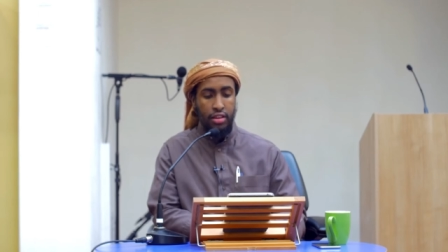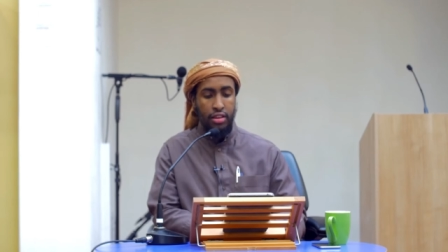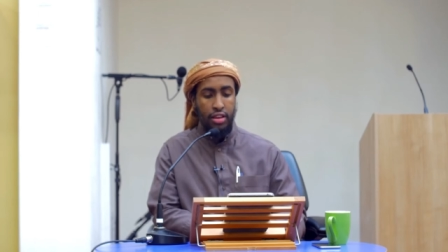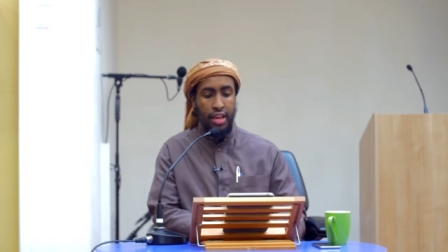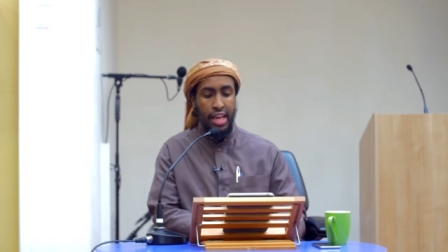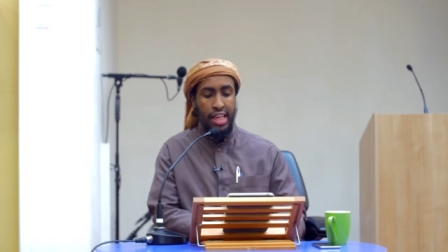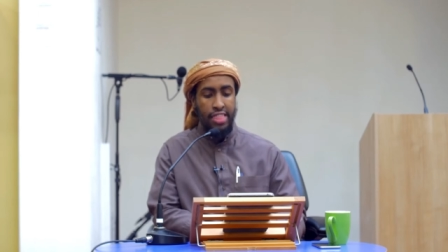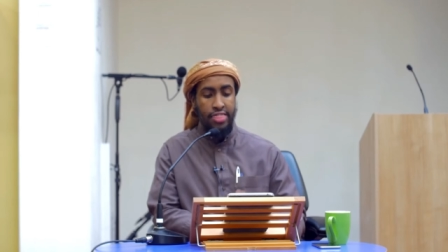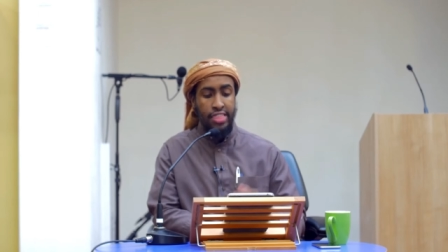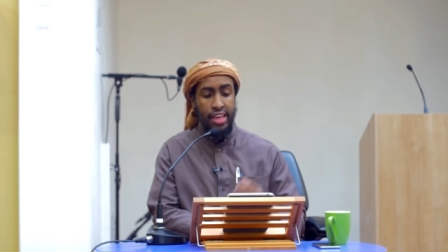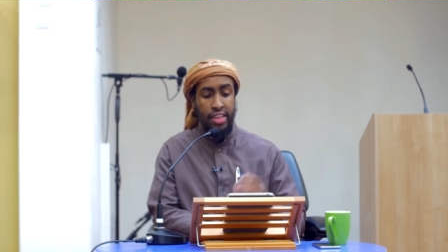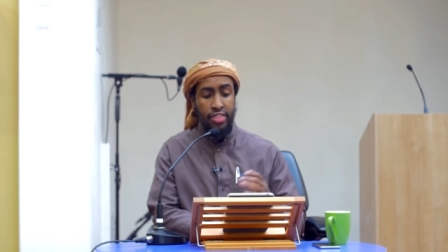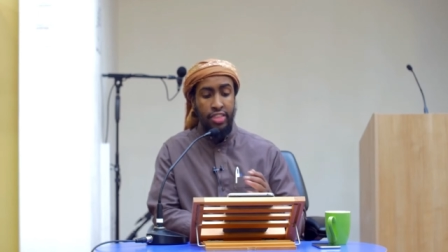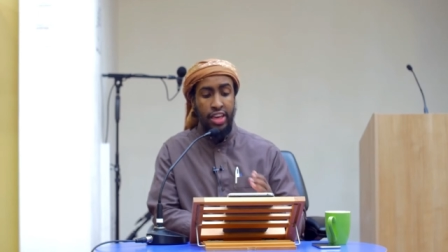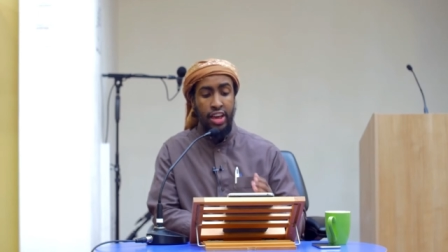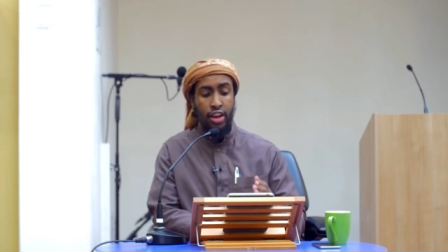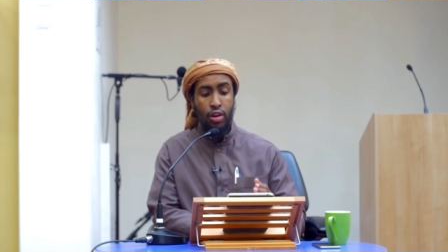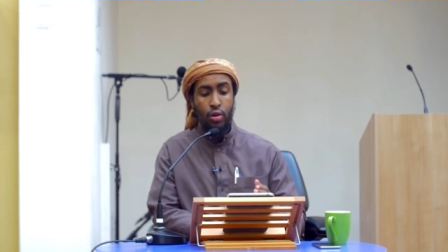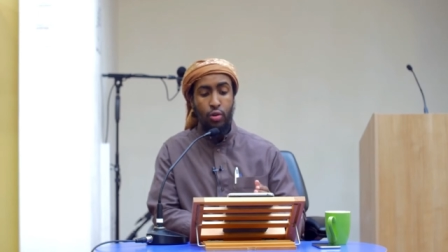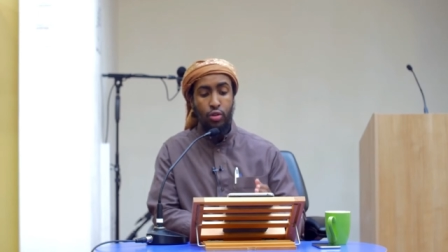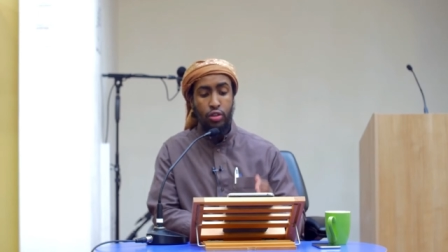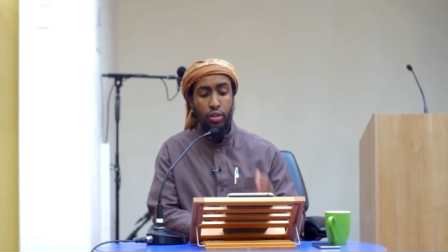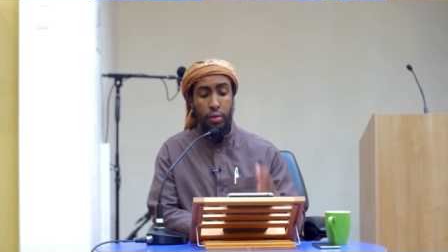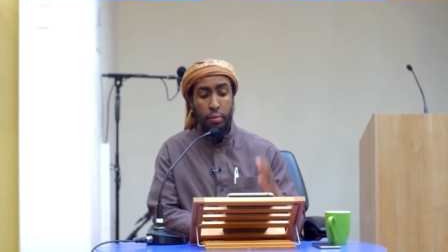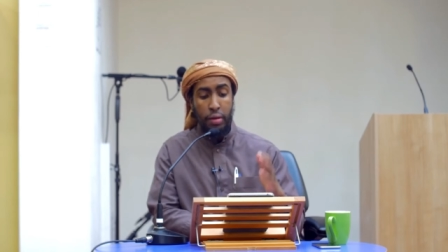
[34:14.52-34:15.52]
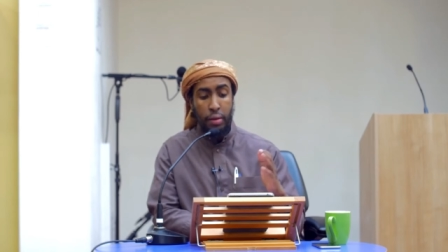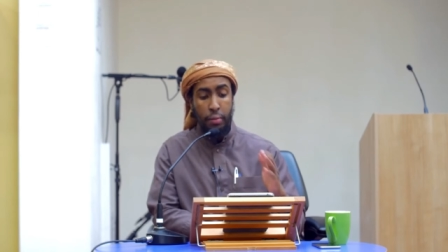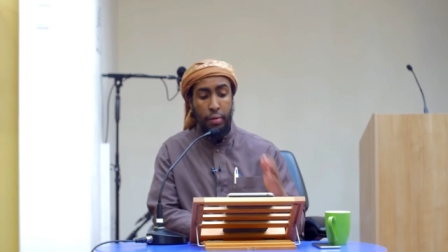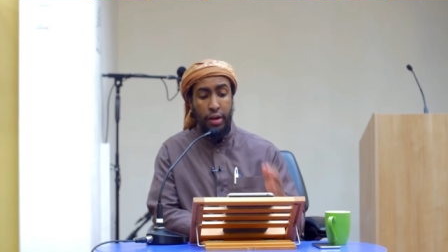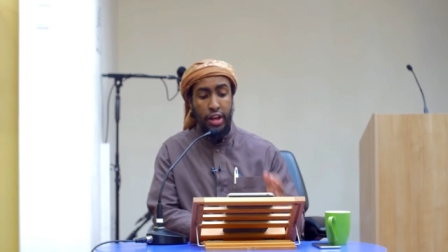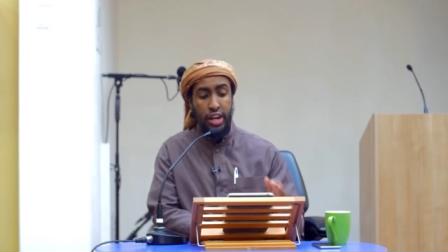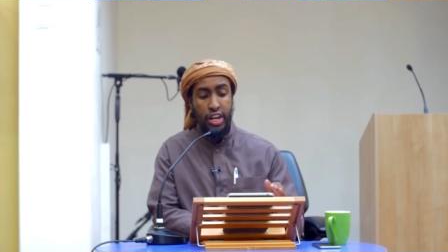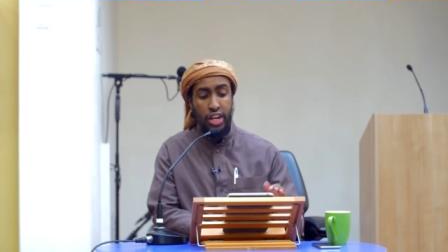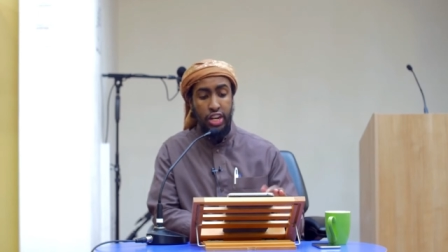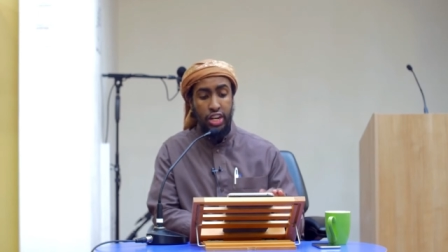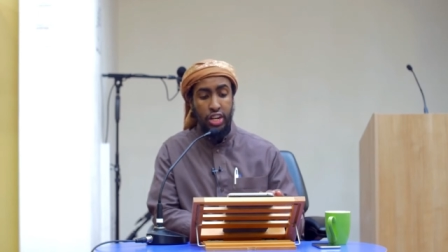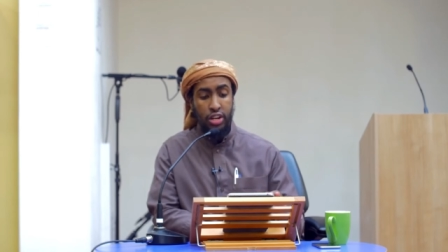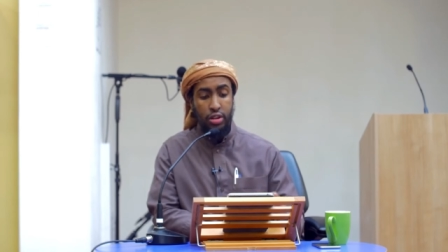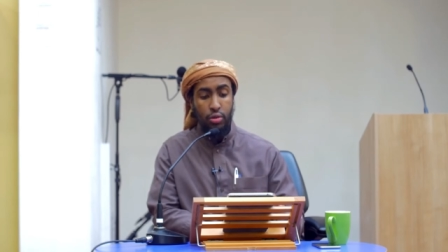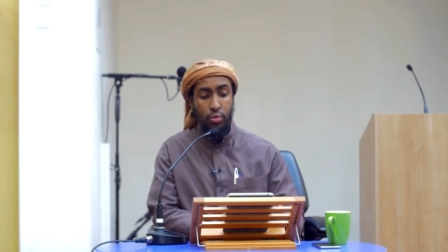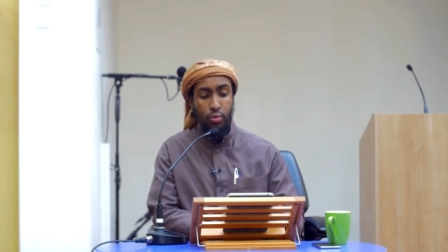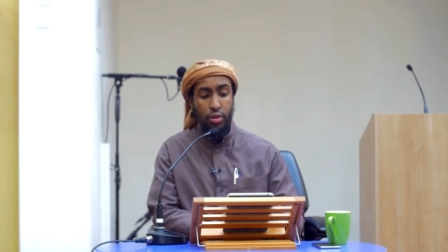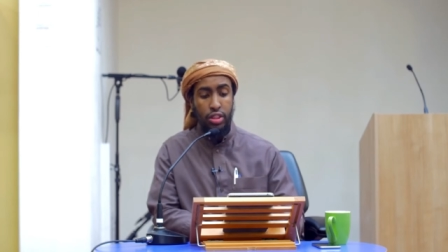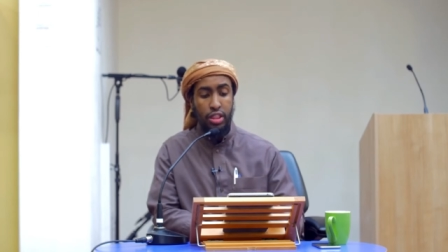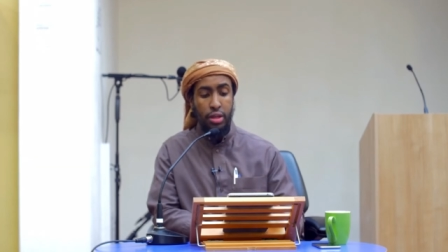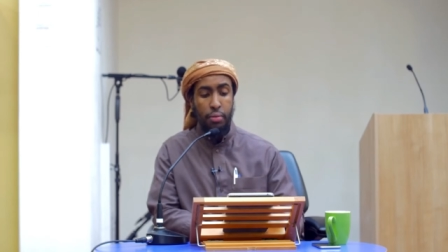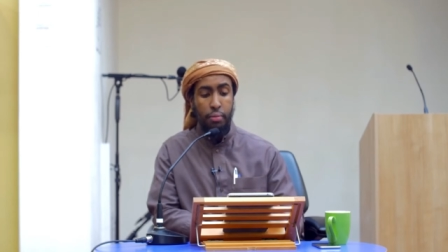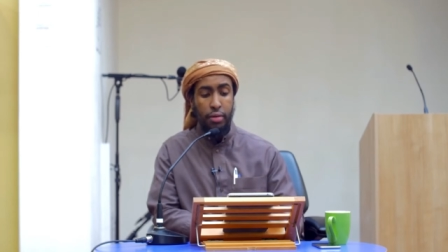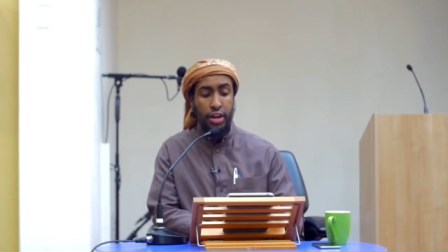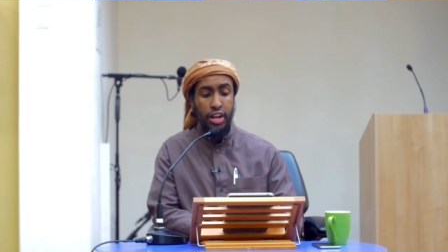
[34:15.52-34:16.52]
And that they're going to be punished
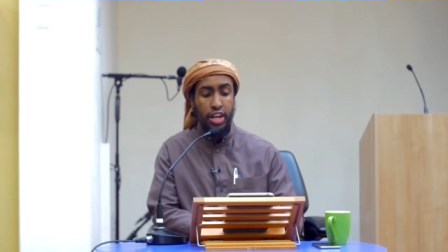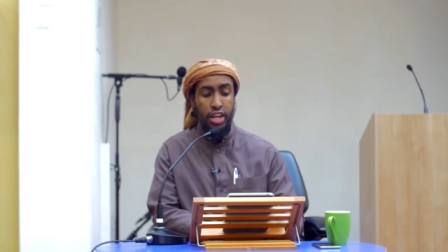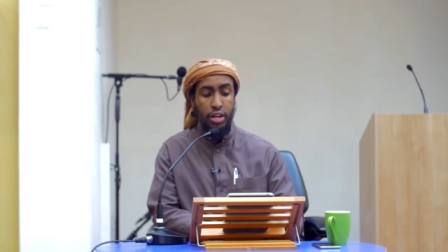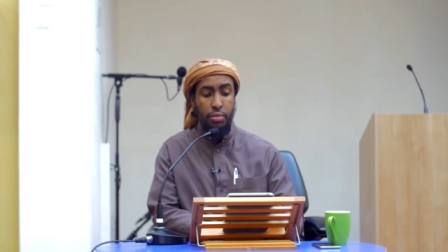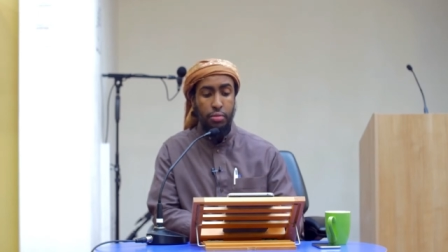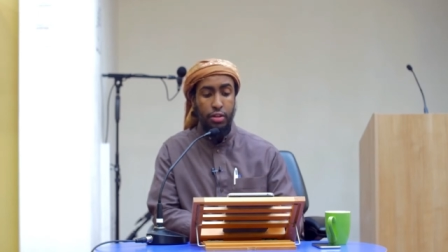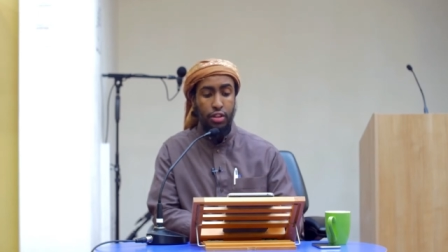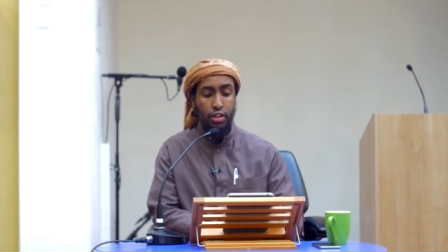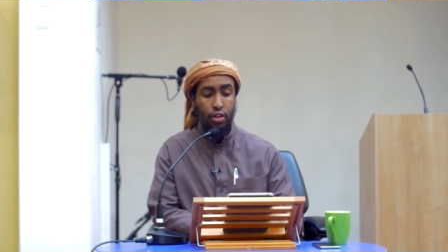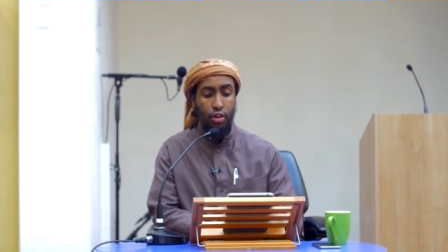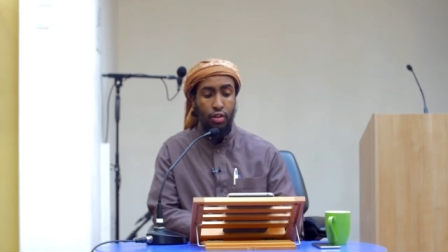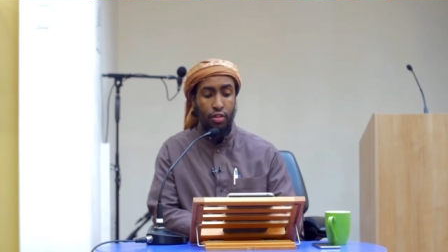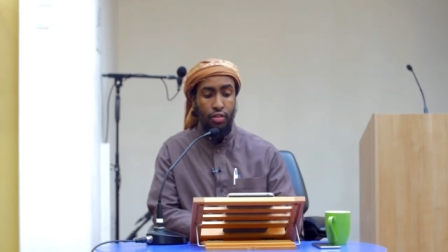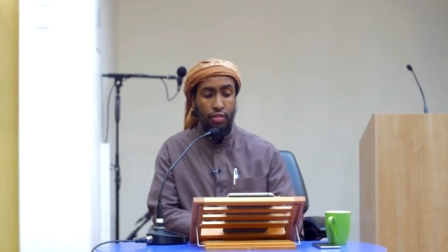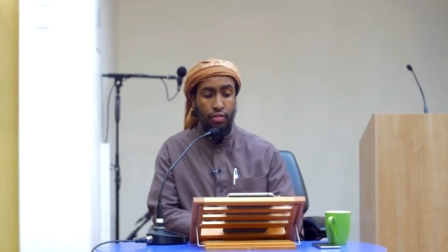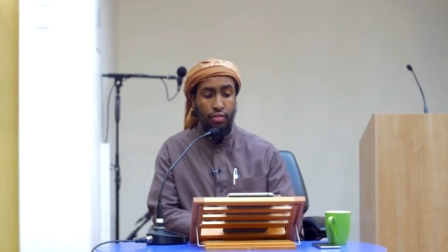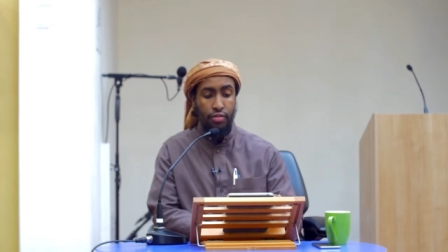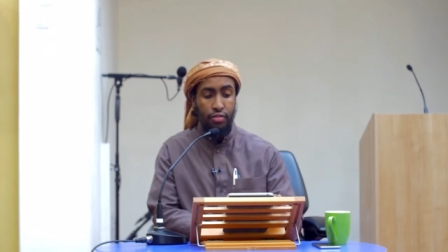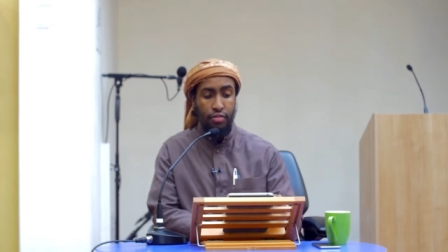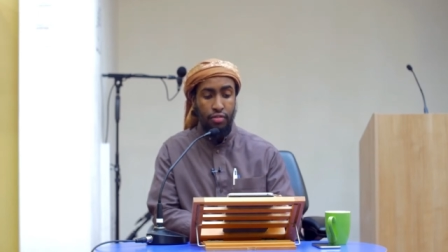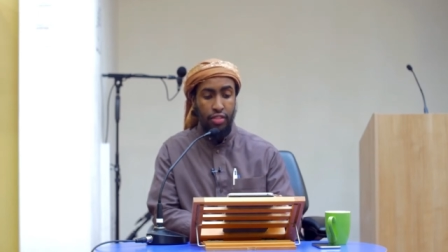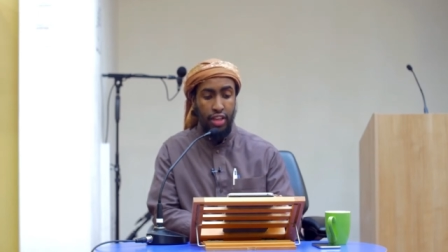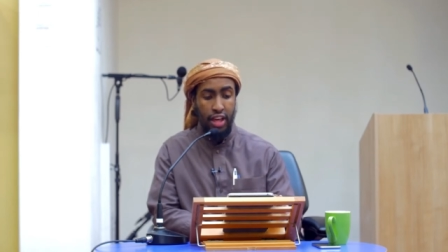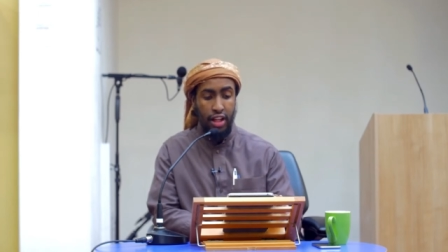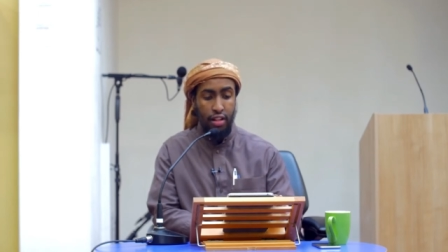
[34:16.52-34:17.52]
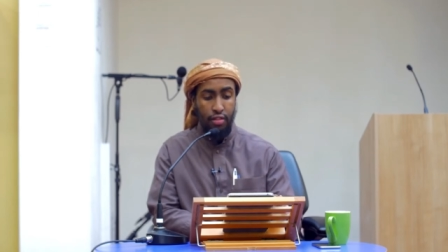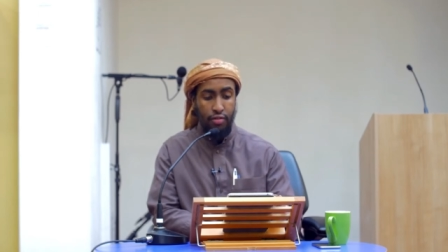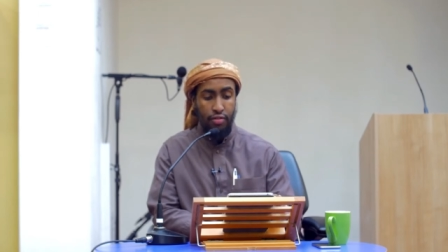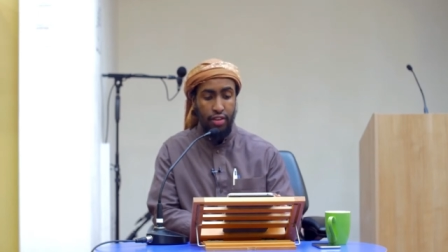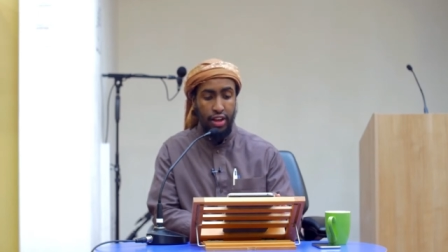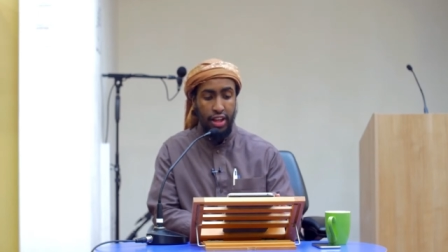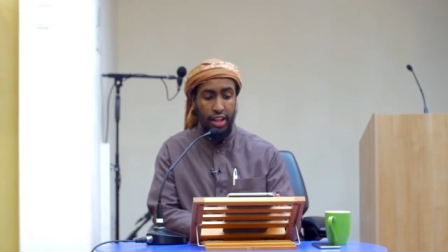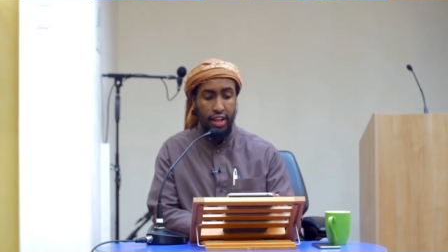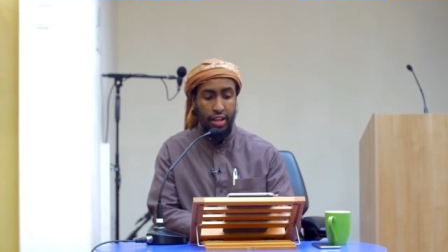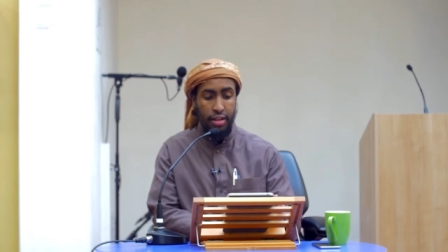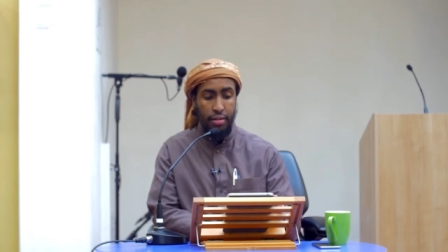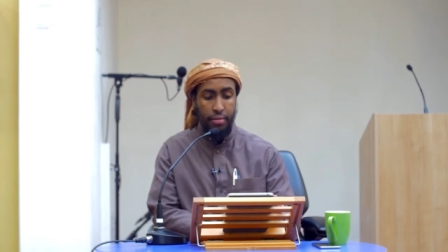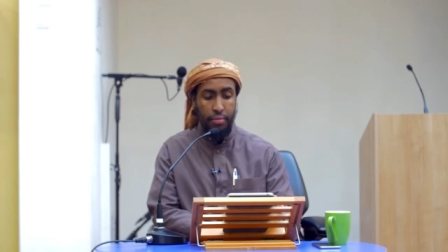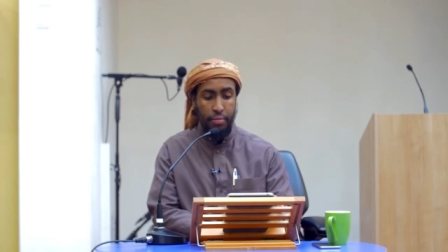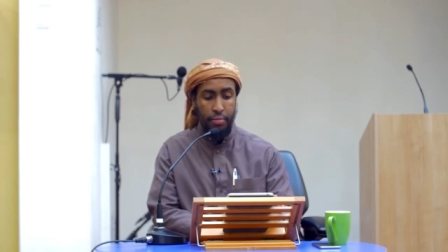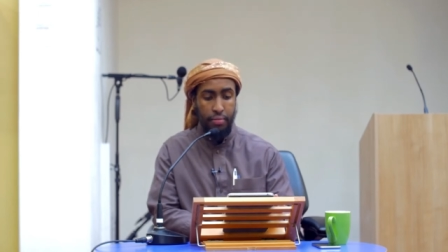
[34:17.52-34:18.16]
with the punishment of the hellfire.